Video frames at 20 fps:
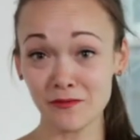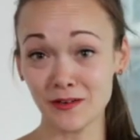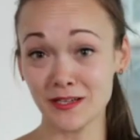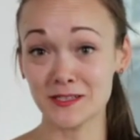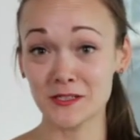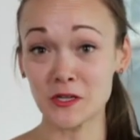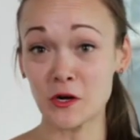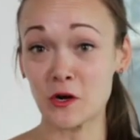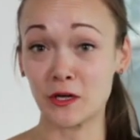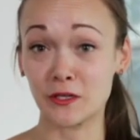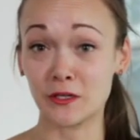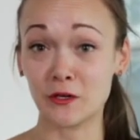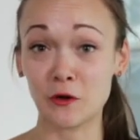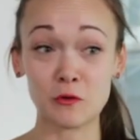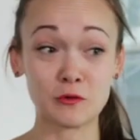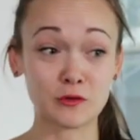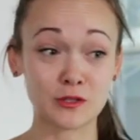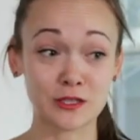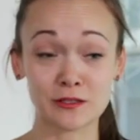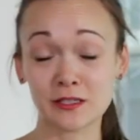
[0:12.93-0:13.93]
friend's
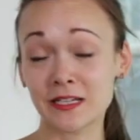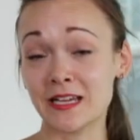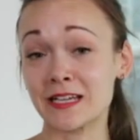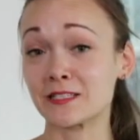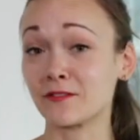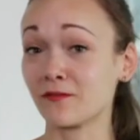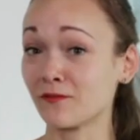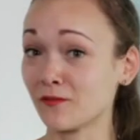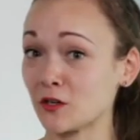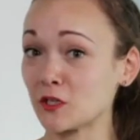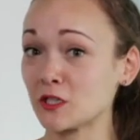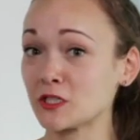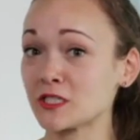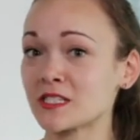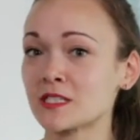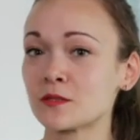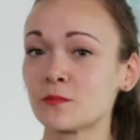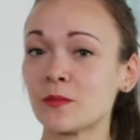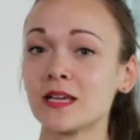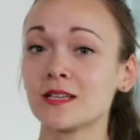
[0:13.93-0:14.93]
condo who's looking to
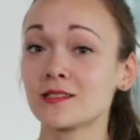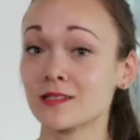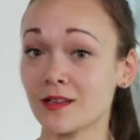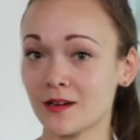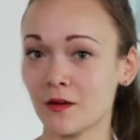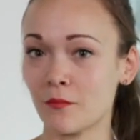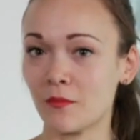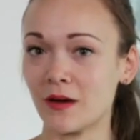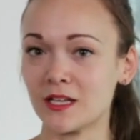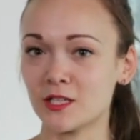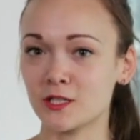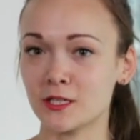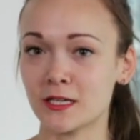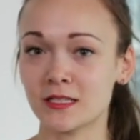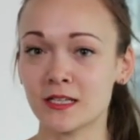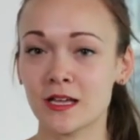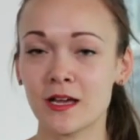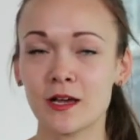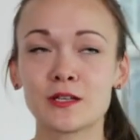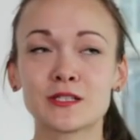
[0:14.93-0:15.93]
furnish the space on a
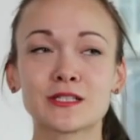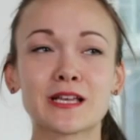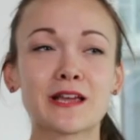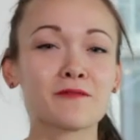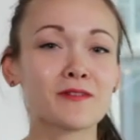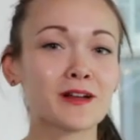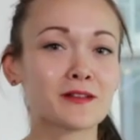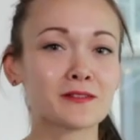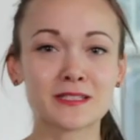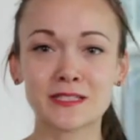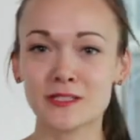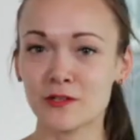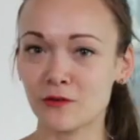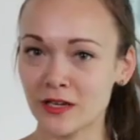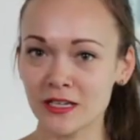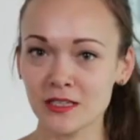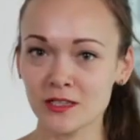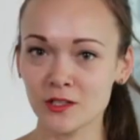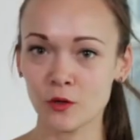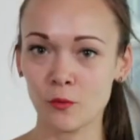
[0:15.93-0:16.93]
budget. So I found this
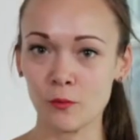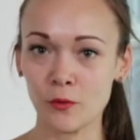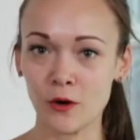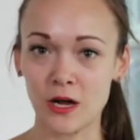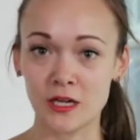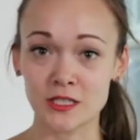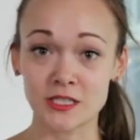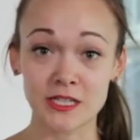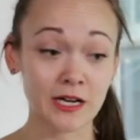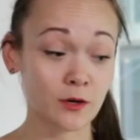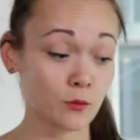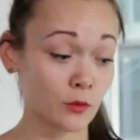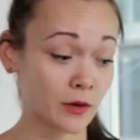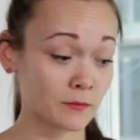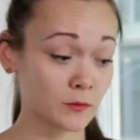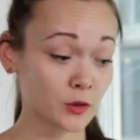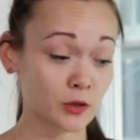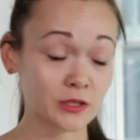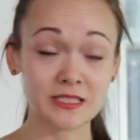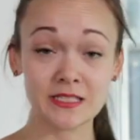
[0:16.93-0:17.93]
great little project
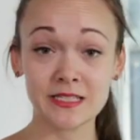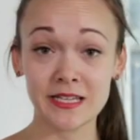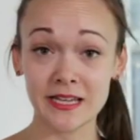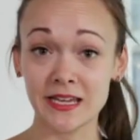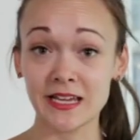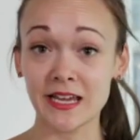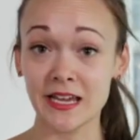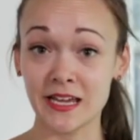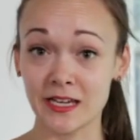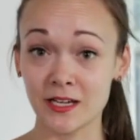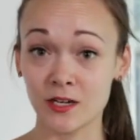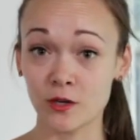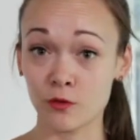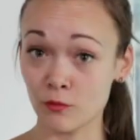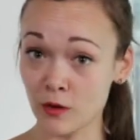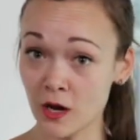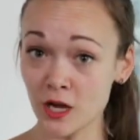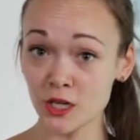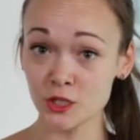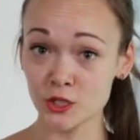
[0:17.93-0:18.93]
where I'm going to take a
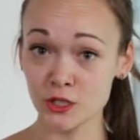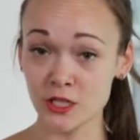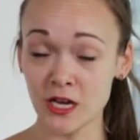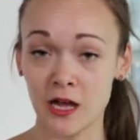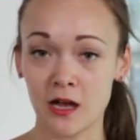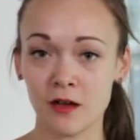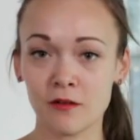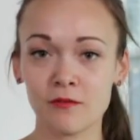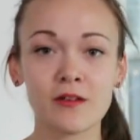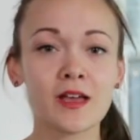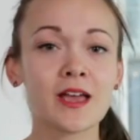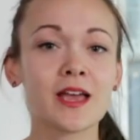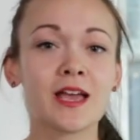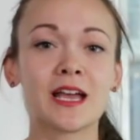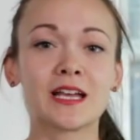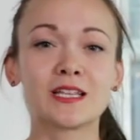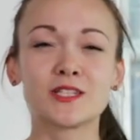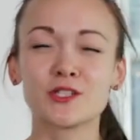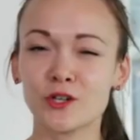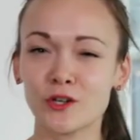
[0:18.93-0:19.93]
garage shelf
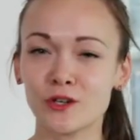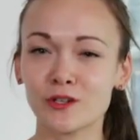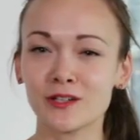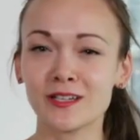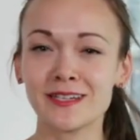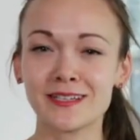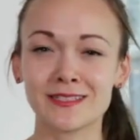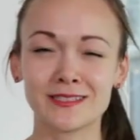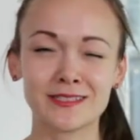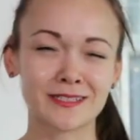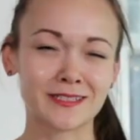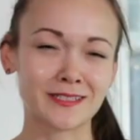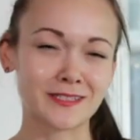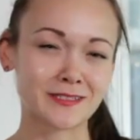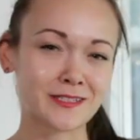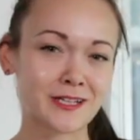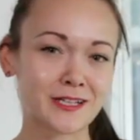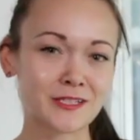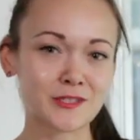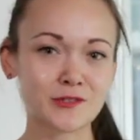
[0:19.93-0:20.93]
and turn it into an
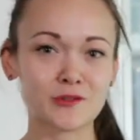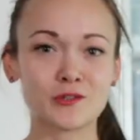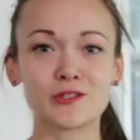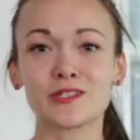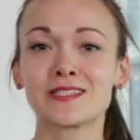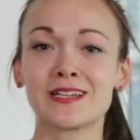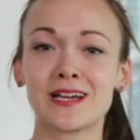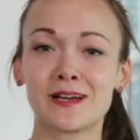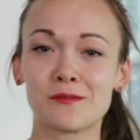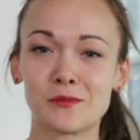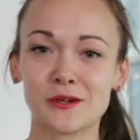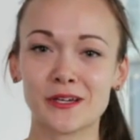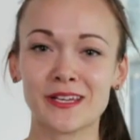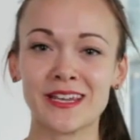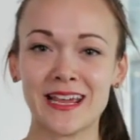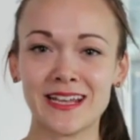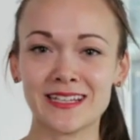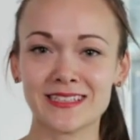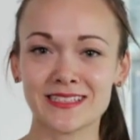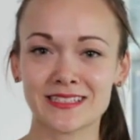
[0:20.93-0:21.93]
industrial style
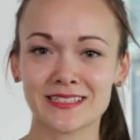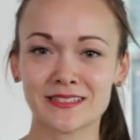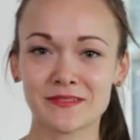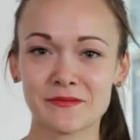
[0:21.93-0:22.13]
bookcase.